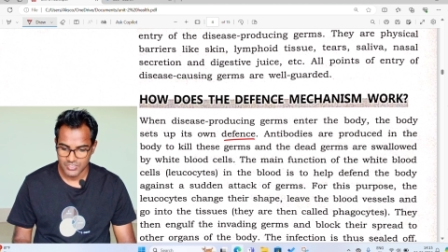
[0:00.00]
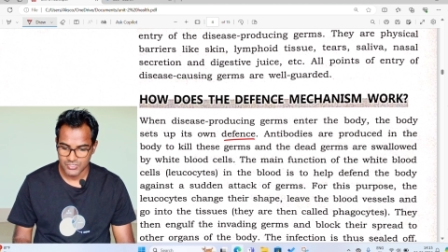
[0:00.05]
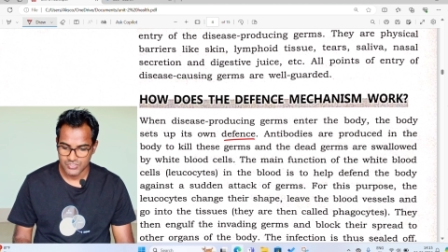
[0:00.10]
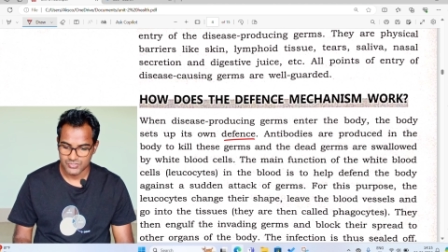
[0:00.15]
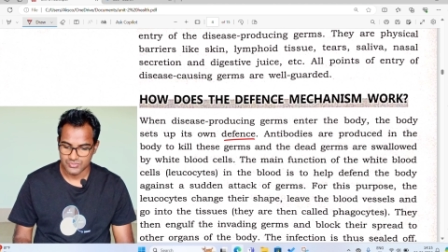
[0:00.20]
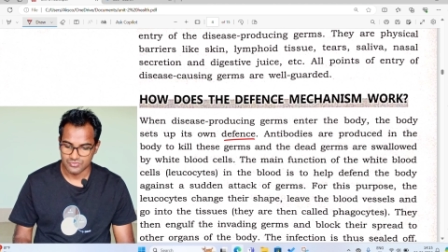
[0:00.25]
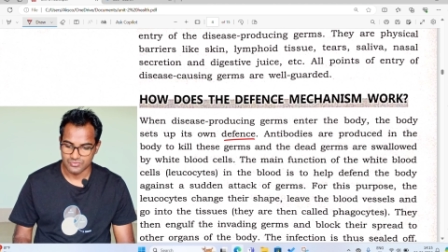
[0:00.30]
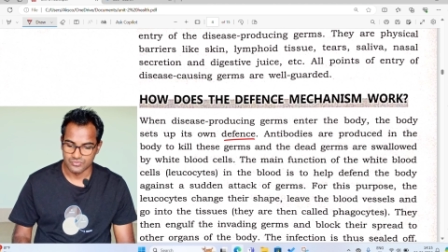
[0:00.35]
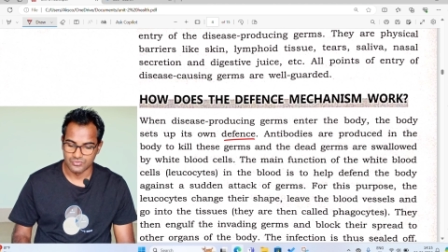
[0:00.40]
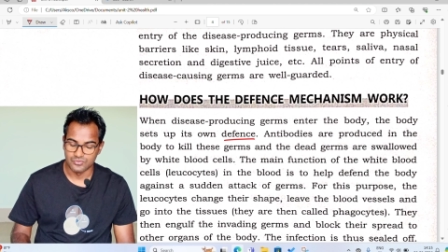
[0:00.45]

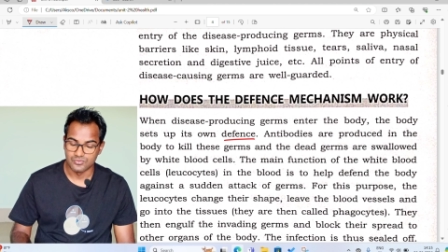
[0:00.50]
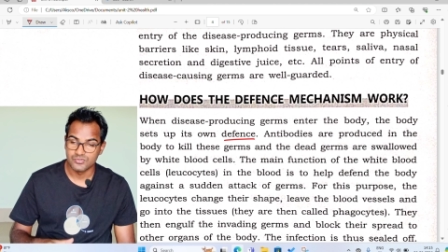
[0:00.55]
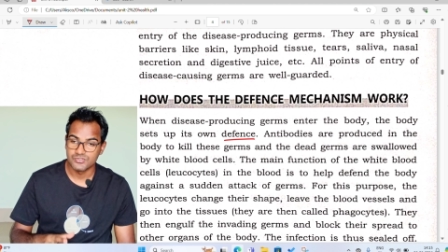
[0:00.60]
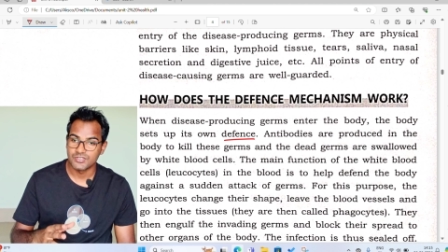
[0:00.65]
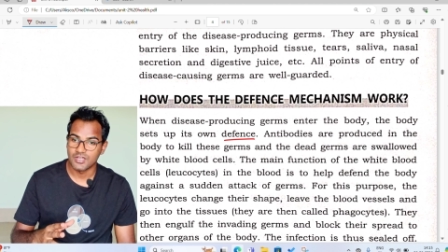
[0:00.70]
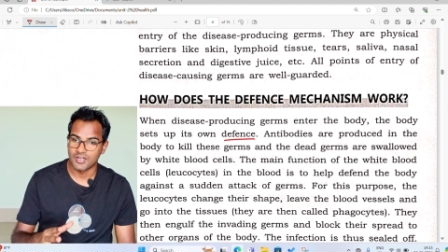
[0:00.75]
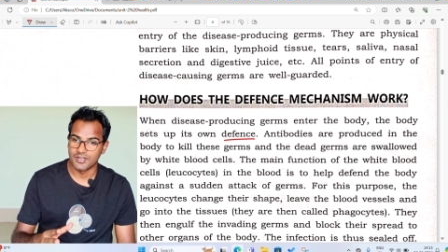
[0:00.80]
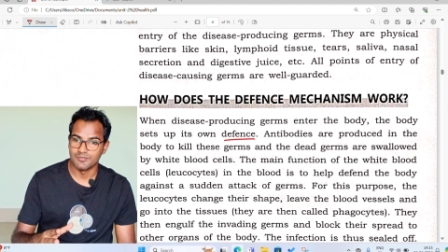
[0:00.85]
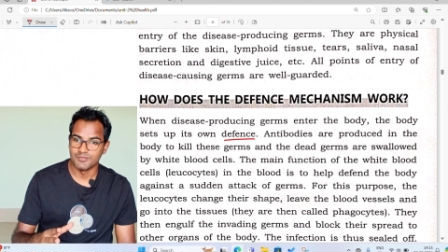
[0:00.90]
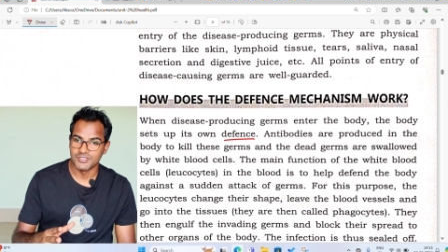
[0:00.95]
So those
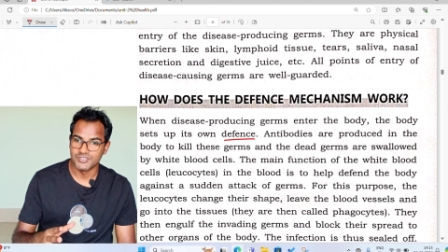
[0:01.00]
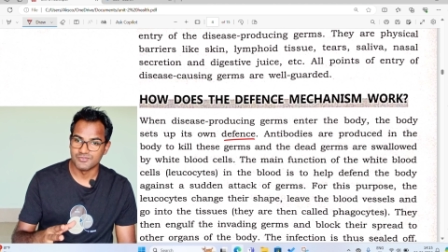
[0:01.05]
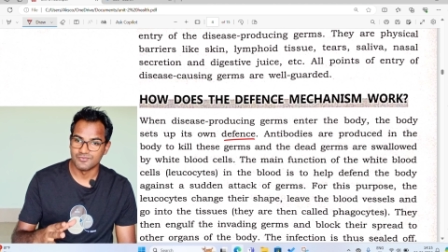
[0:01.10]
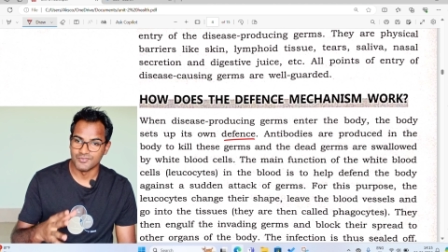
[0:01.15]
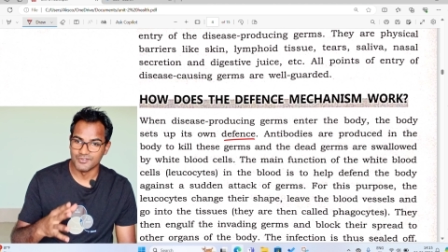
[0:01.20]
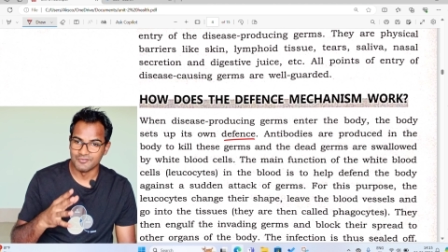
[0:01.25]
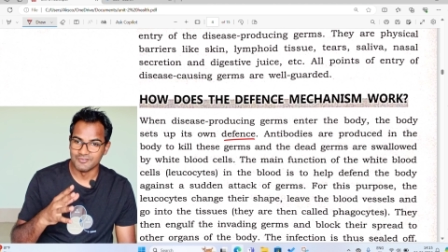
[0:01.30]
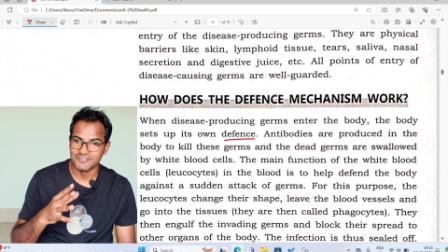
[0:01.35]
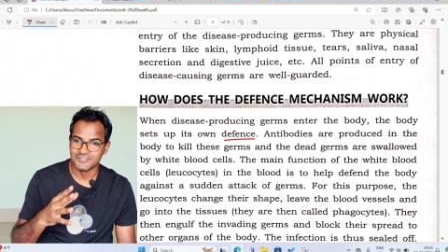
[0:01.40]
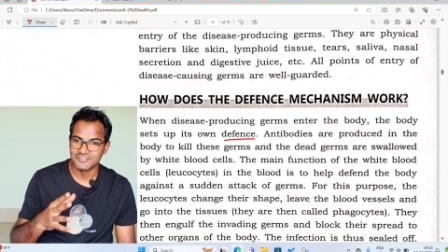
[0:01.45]
armies,
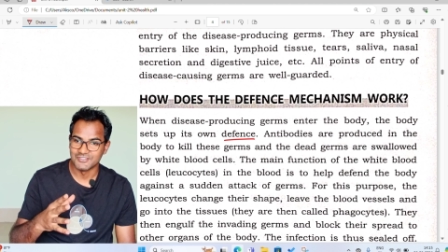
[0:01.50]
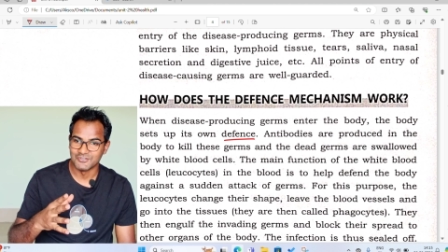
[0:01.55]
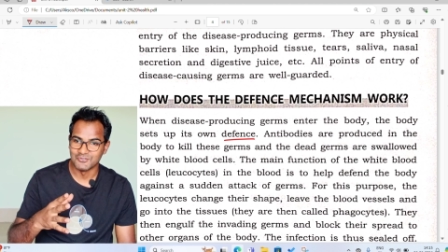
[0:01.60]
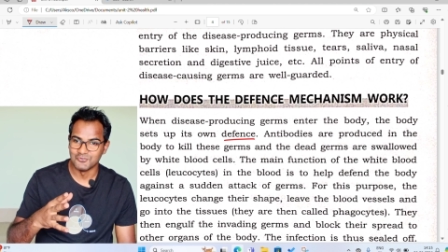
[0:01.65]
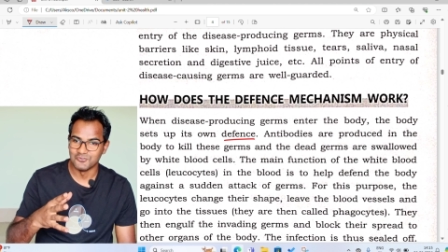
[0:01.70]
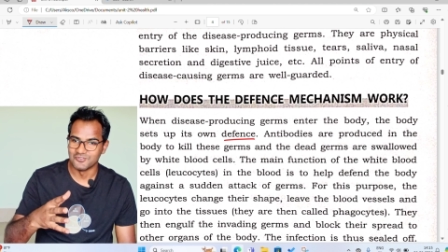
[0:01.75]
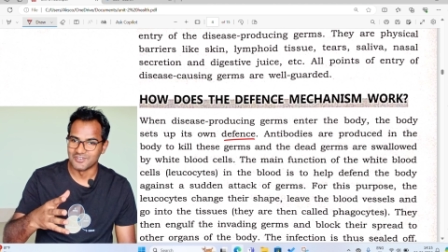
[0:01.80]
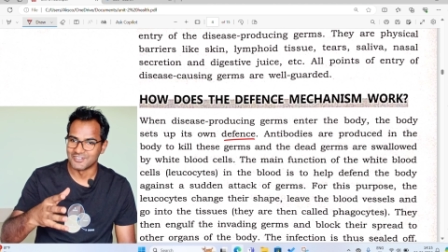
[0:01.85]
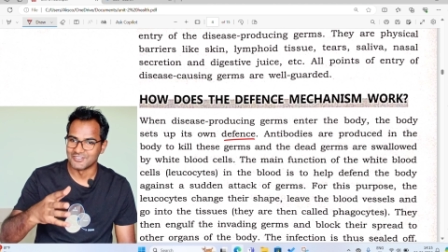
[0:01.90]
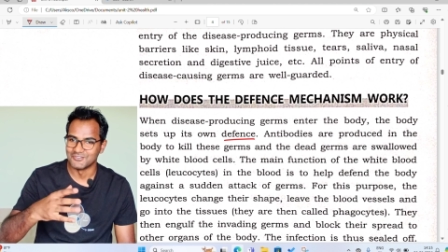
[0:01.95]
we will see
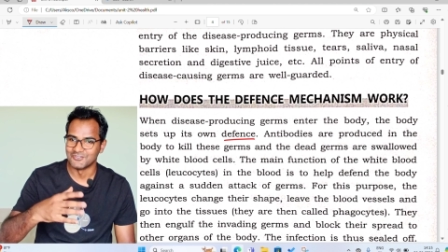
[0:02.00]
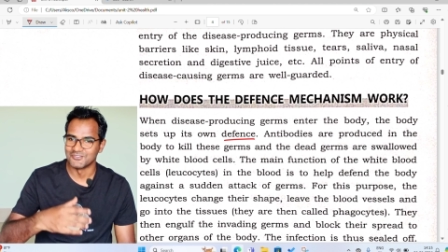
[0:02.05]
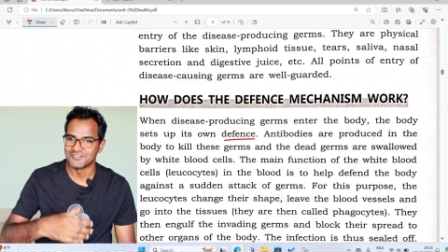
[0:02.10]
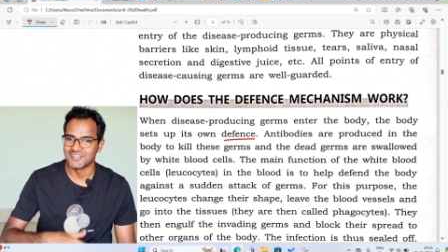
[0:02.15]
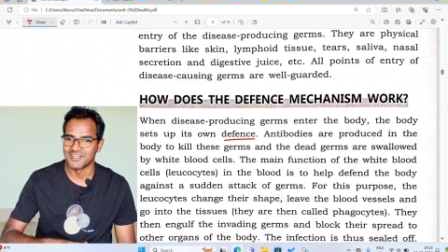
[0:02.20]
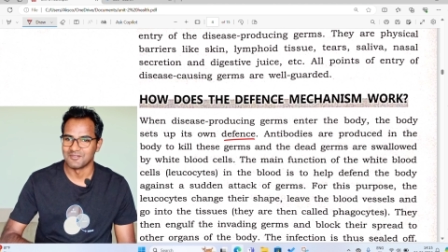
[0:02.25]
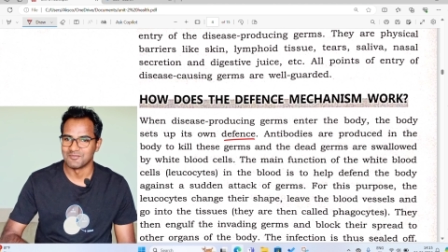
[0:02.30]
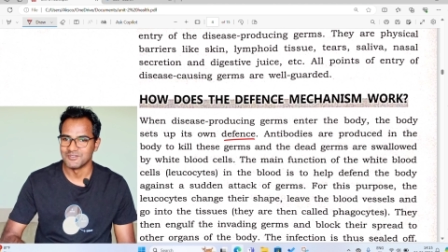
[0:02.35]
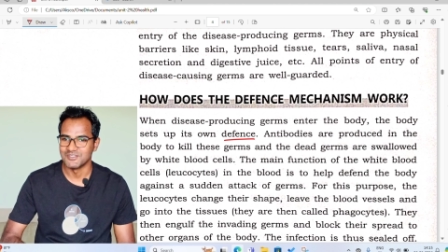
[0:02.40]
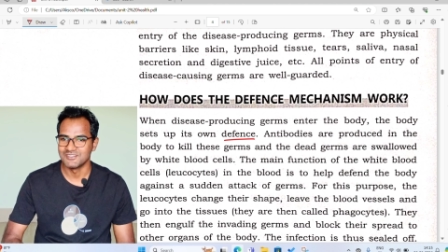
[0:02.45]
who are those
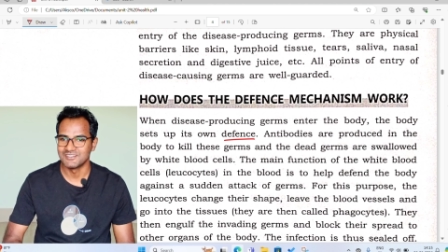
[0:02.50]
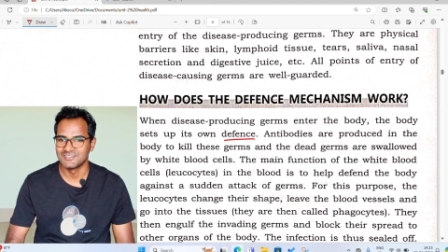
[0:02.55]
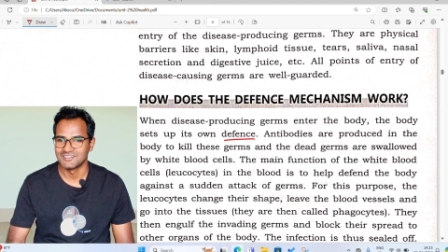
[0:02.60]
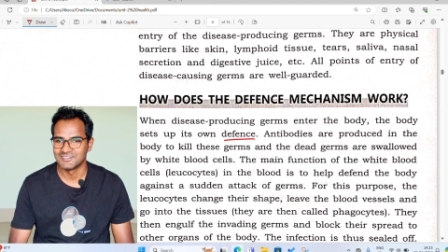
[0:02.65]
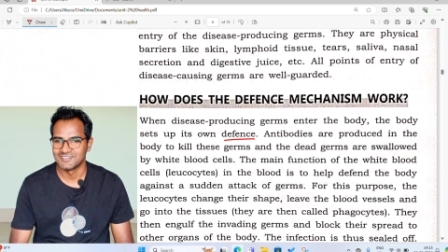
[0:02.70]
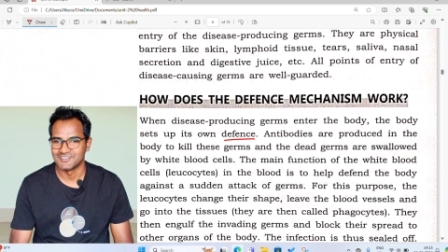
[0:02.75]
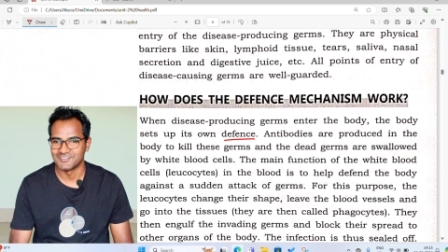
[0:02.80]
armies.